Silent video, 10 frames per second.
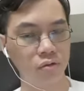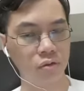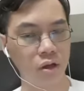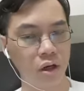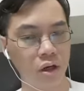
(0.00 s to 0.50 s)

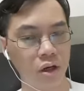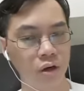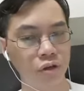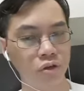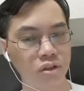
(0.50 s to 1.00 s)
uh, a
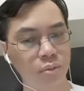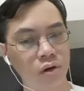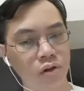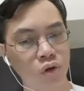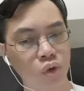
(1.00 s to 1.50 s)
reduced number
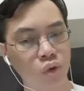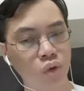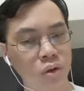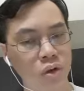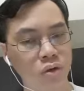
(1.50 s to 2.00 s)
of crew
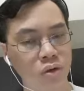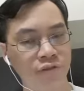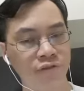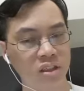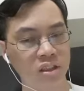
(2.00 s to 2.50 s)
would also
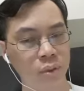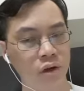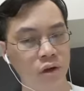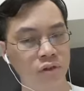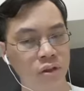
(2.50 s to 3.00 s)
affect the speed
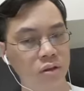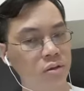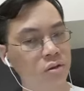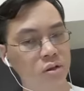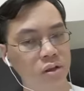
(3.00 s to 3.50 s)
of uh,
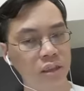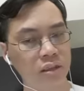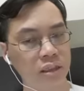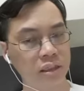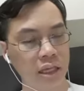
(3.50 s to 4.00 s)
things
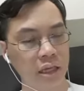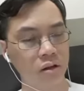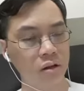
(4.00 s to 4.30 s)
like a sail.